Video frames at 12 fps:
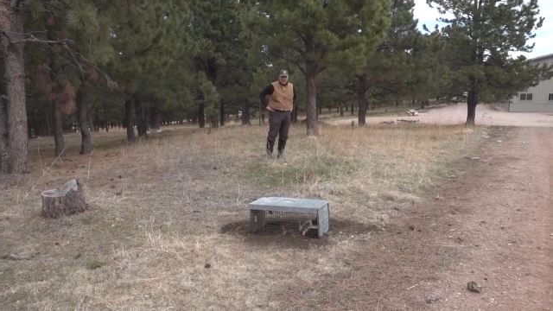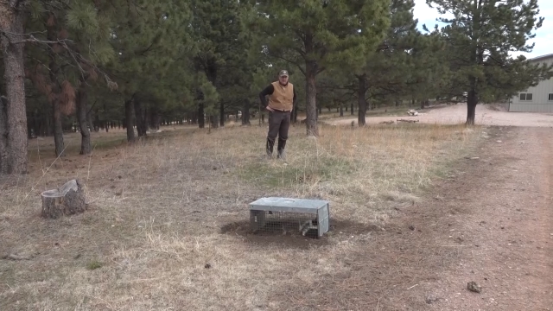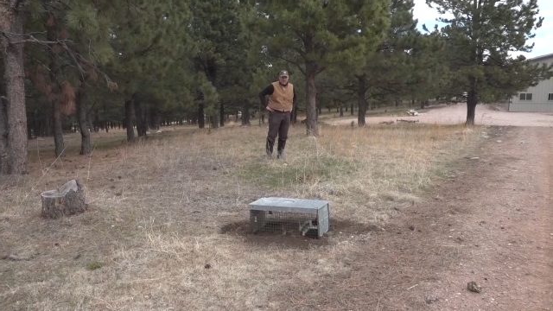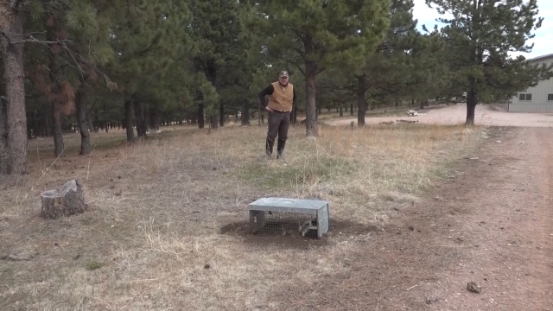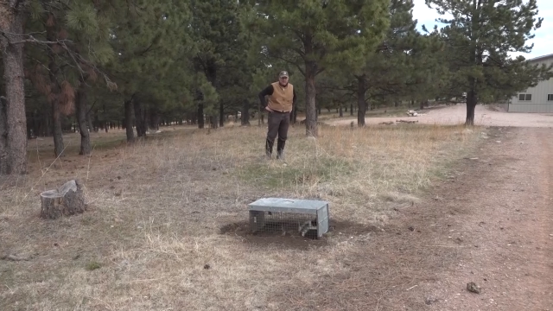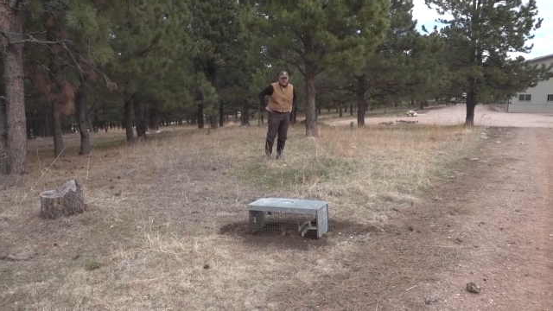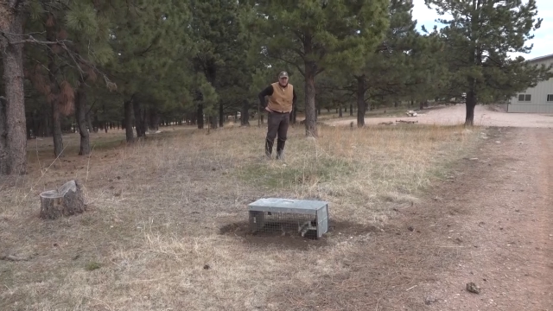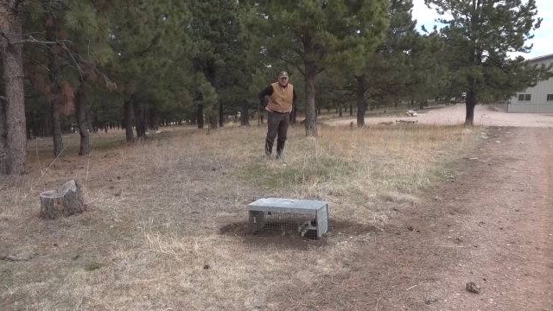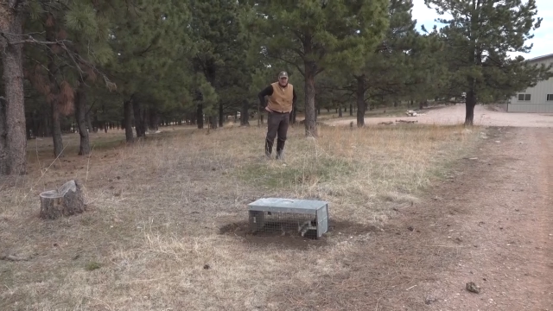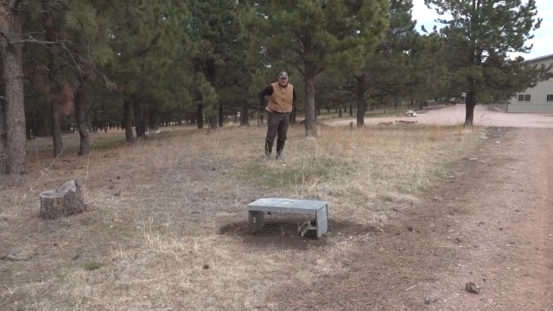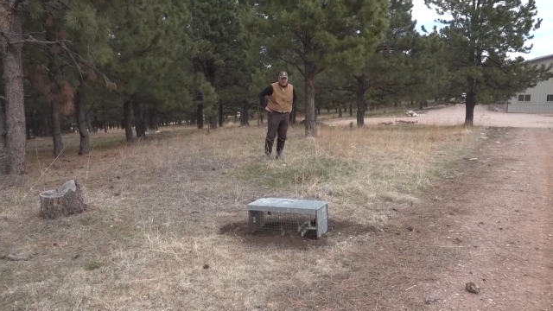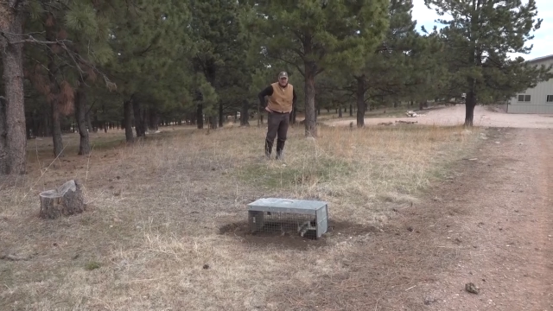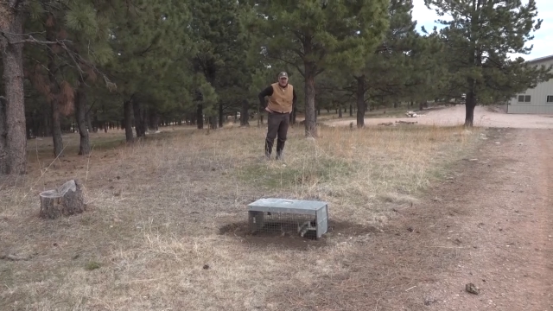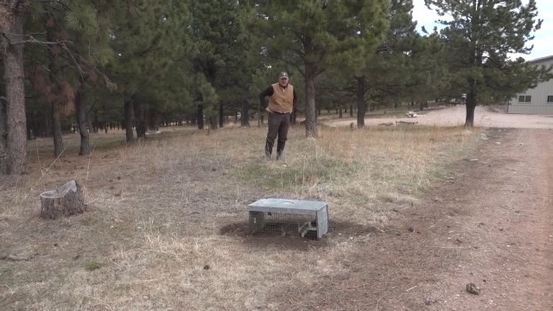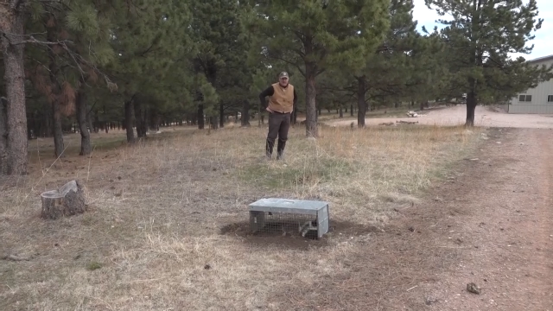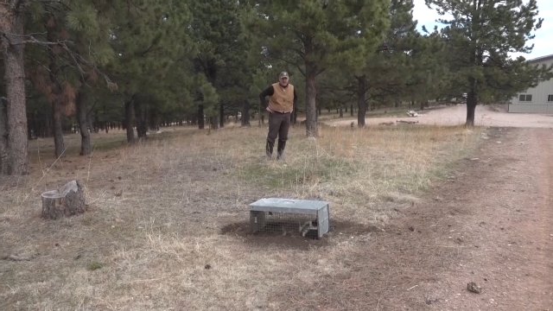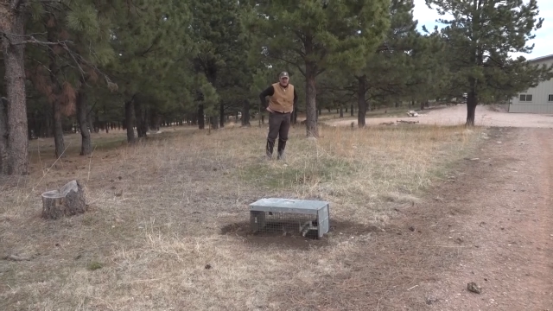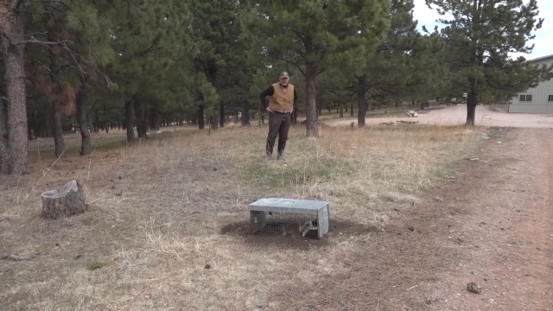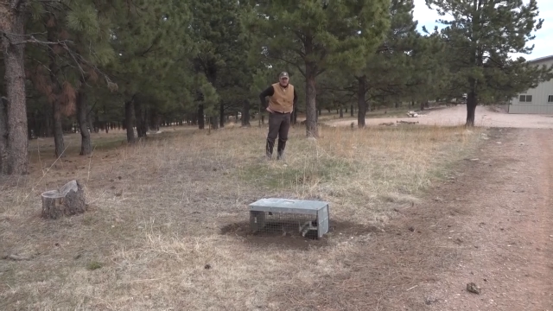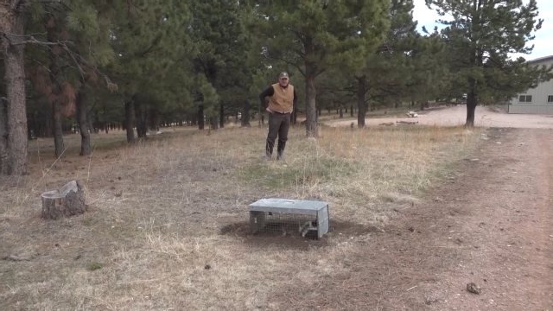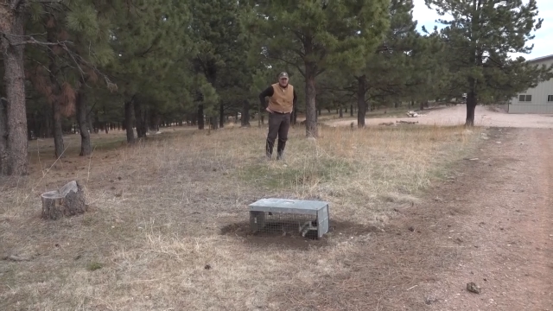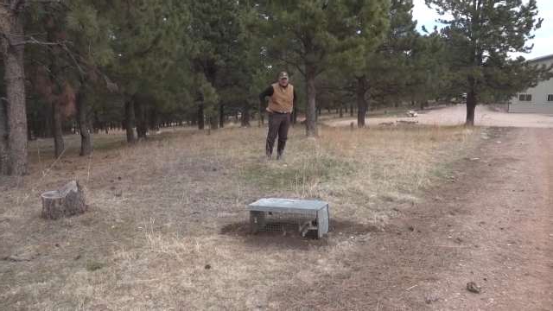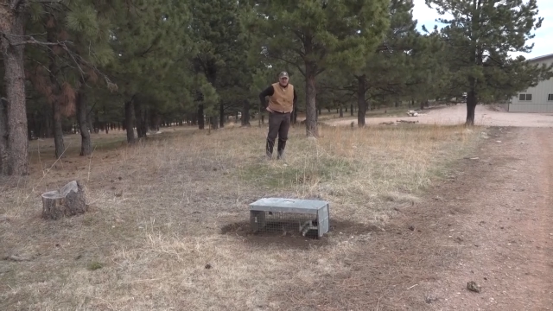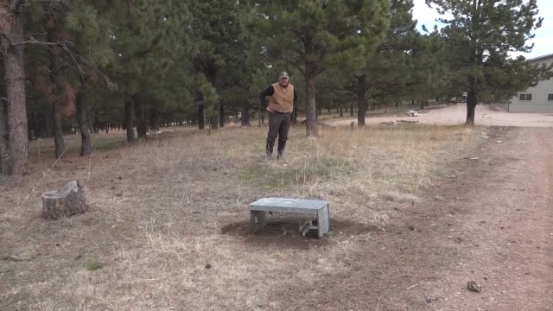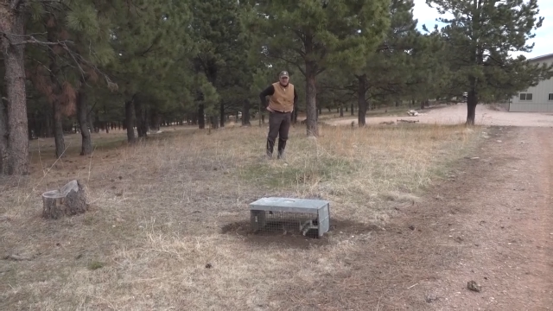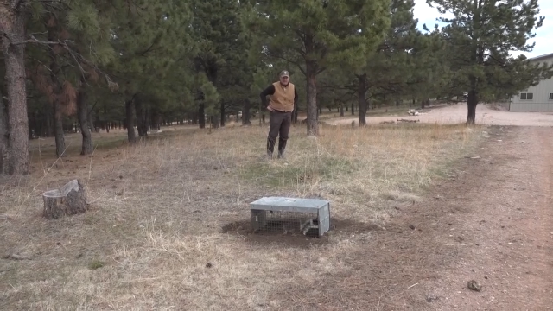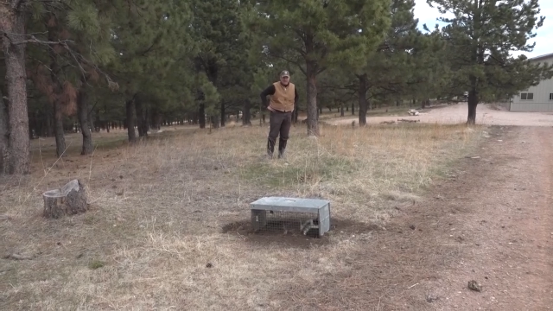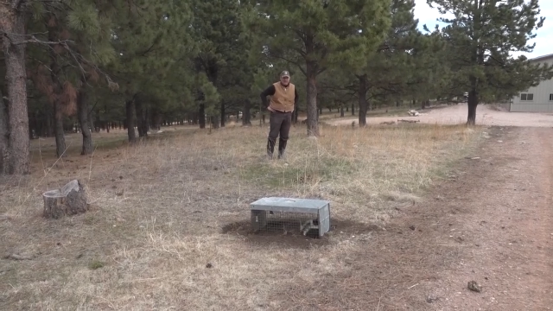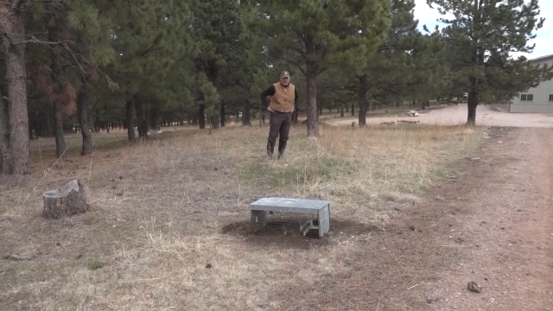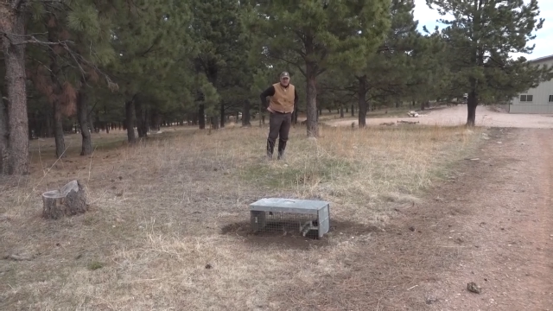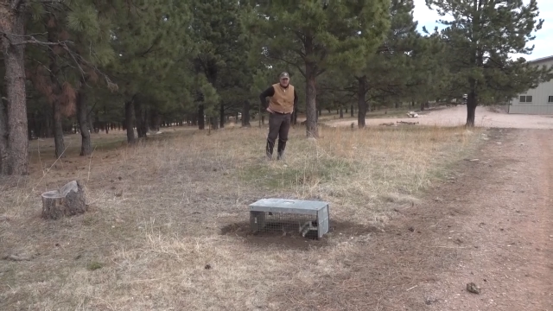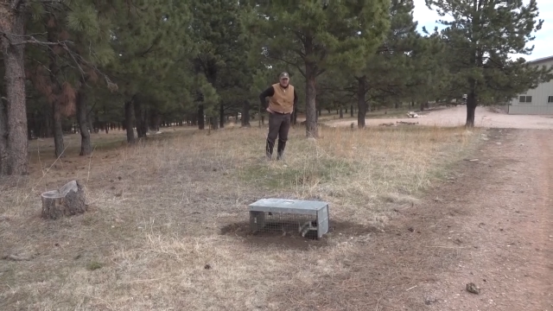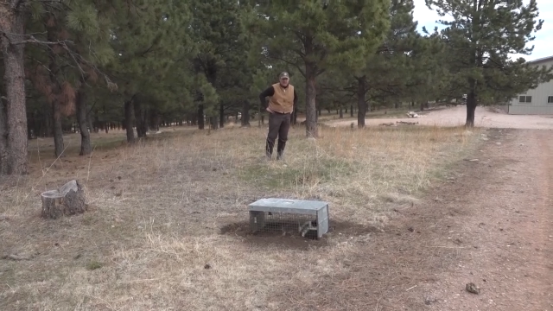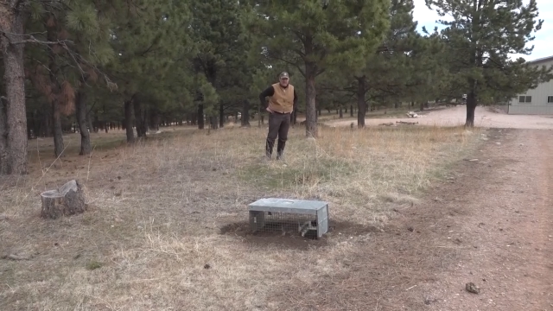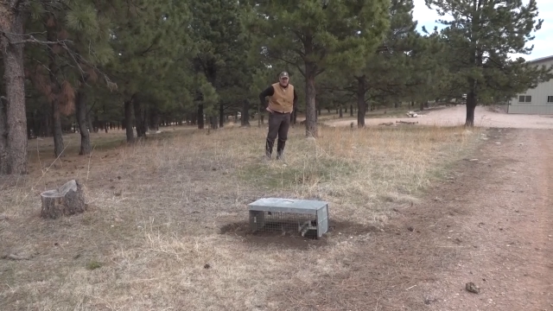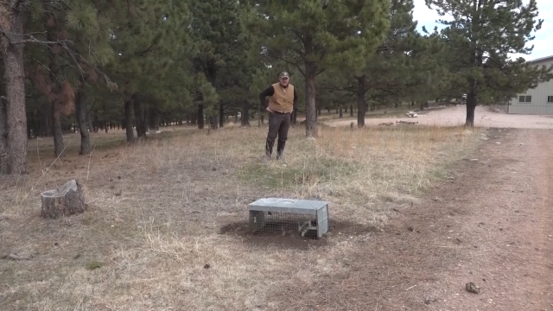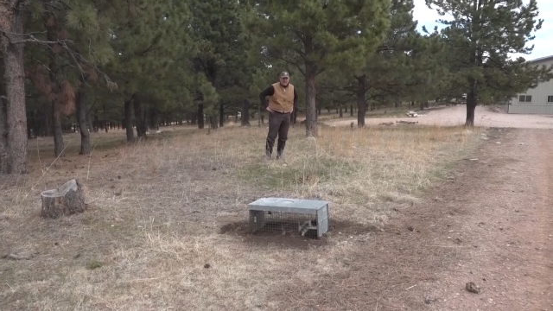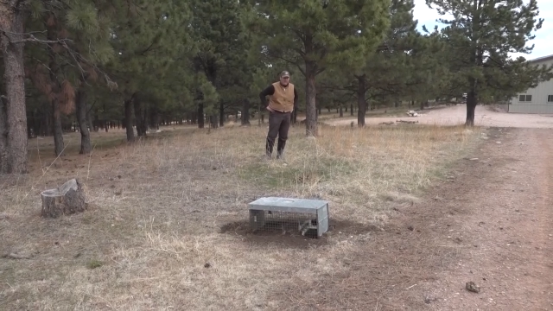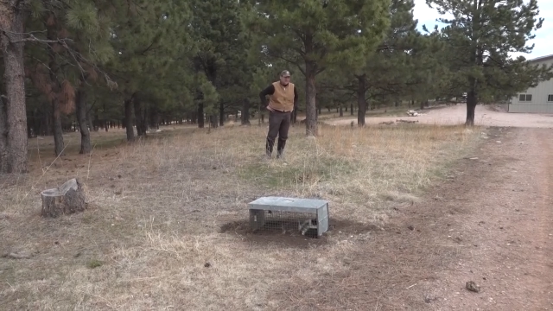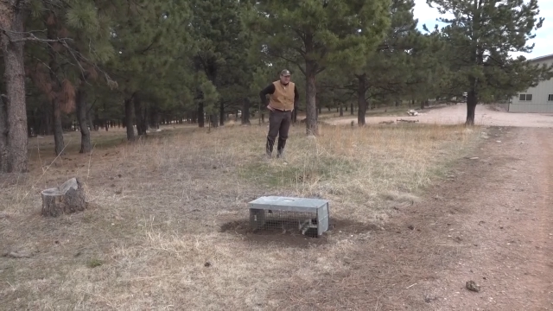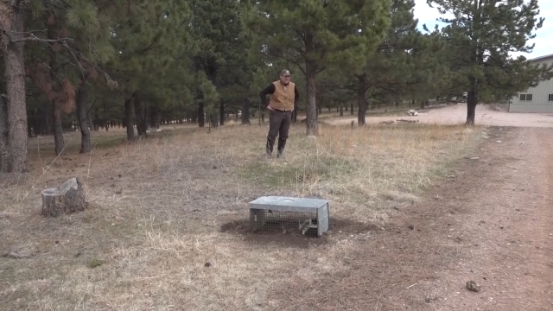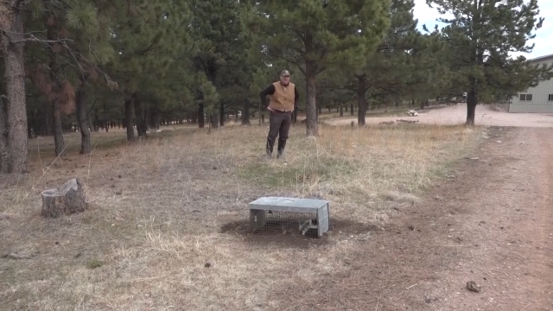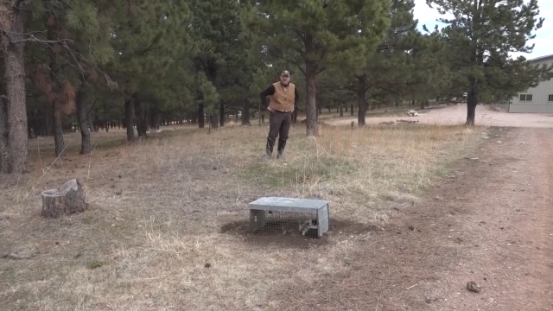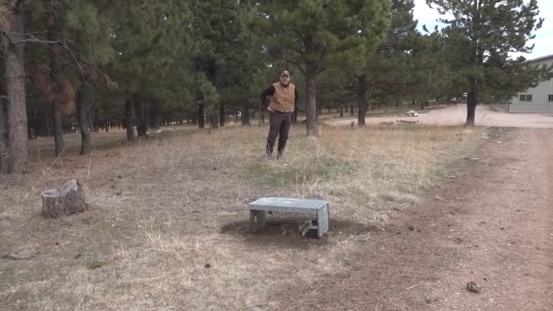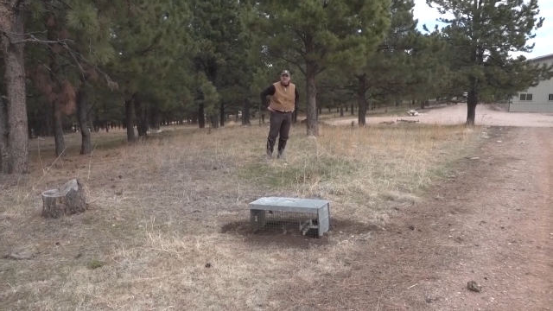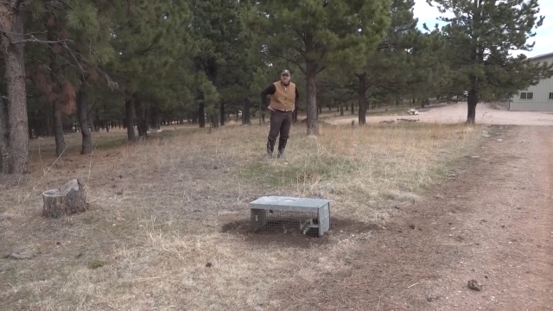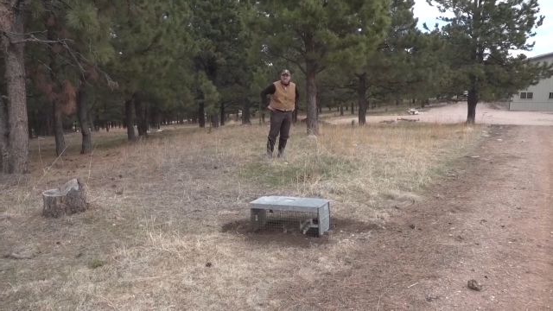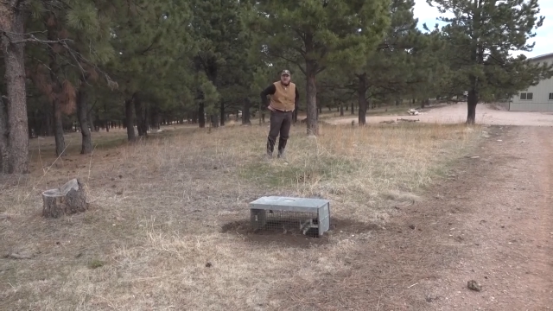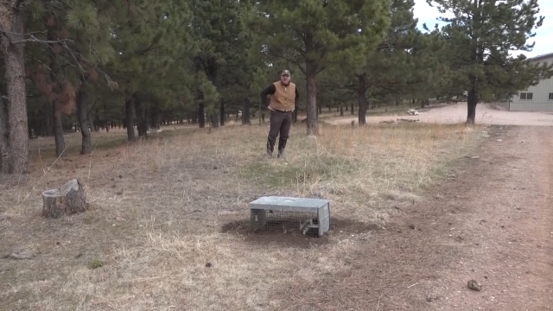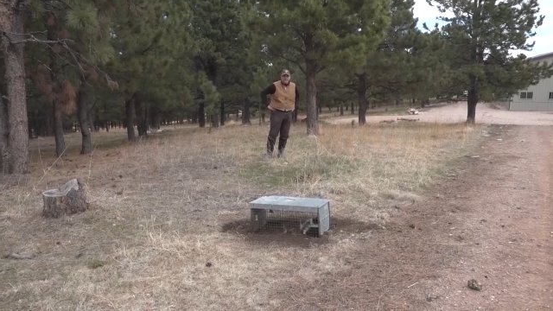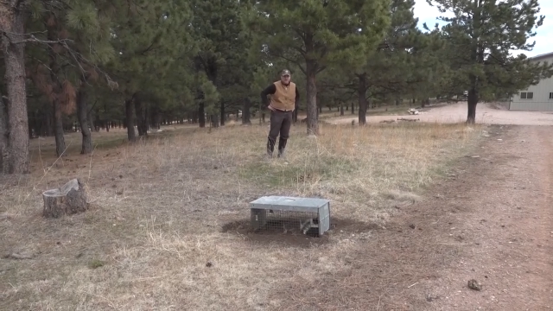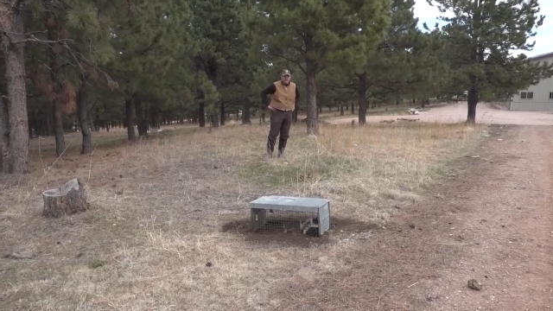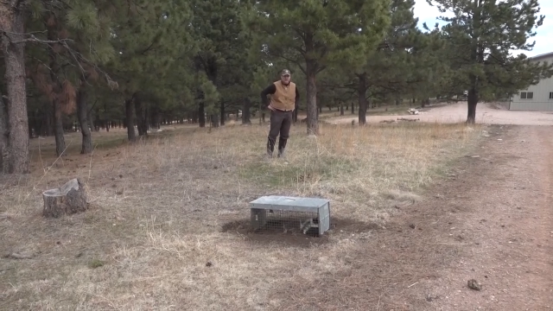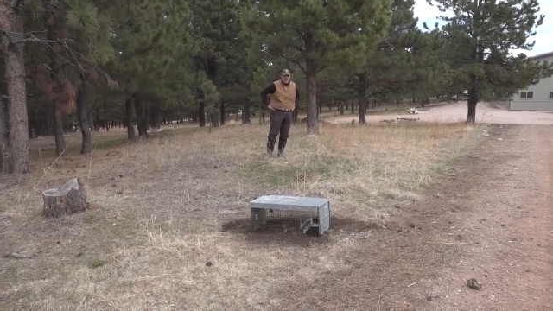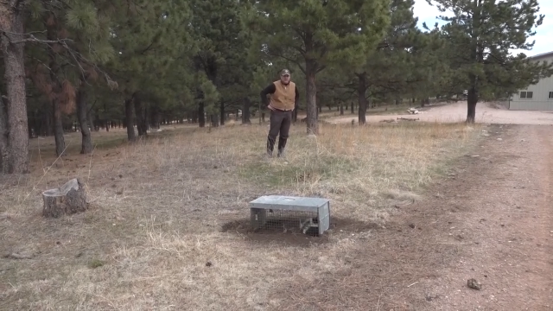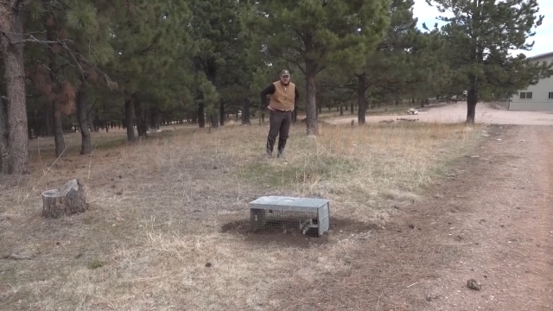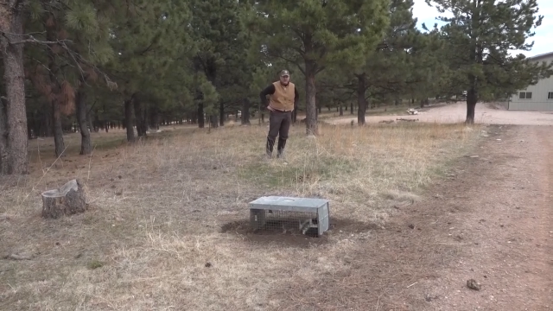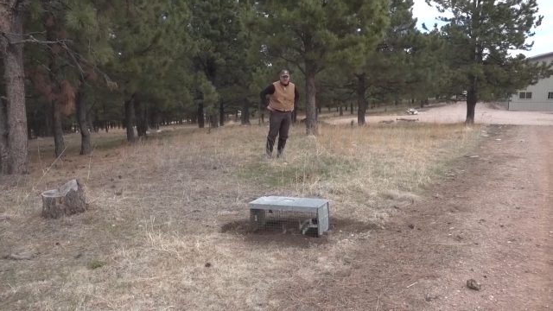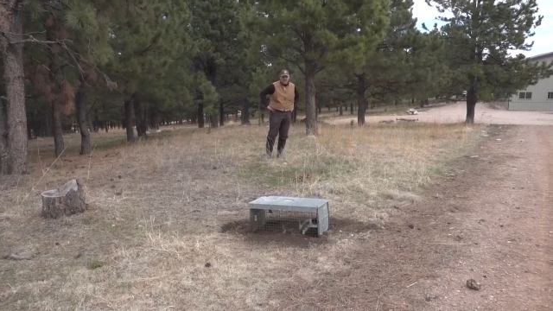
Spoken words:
Nobody's mouth can be seen.